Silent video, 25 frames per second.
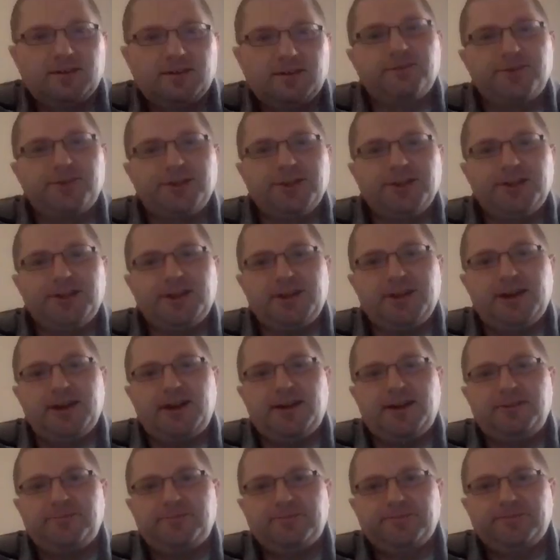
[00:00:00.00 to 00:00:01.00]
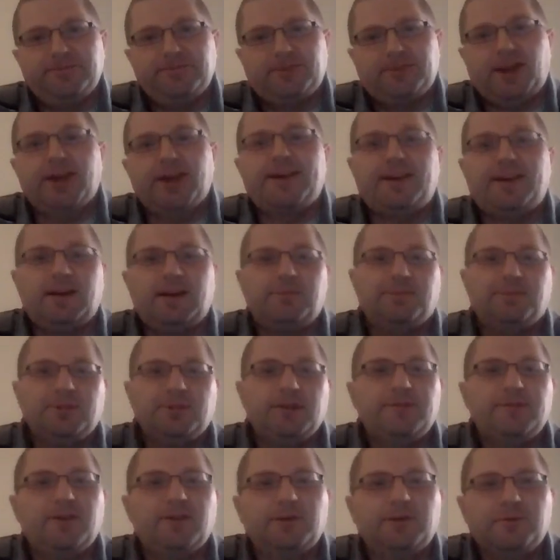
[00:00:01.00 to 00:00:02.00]
really, I can't
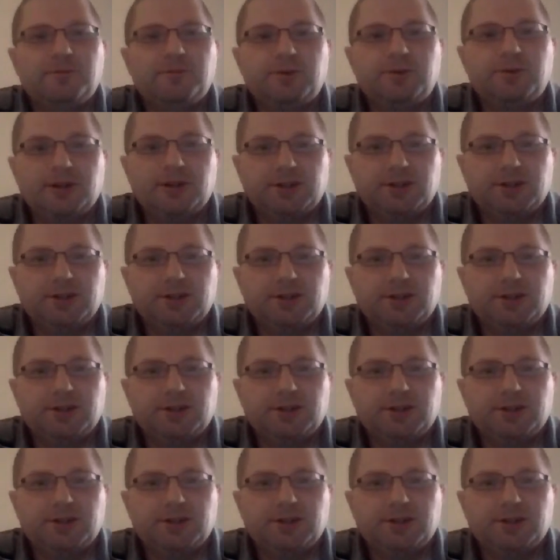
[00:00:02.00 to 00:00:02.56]
believe it worked.